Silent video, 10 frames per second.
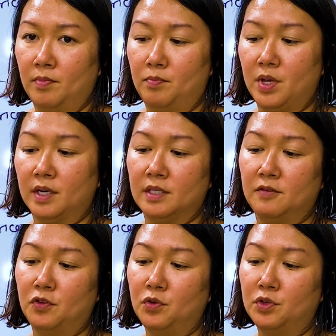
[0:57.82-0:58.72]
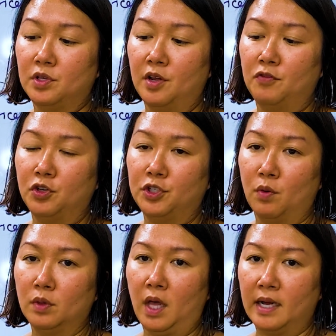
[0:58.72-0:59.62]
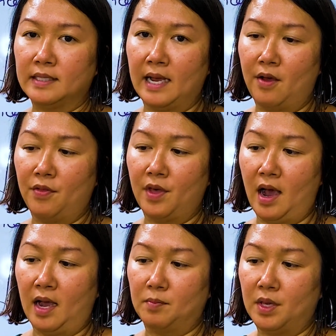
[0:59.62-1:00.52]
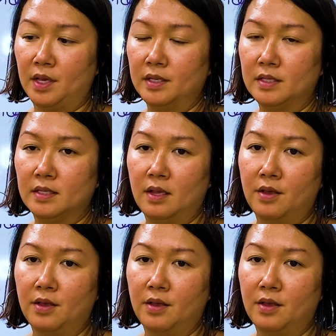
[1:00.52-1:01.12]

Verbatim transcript: because if you don't lock down the IPs,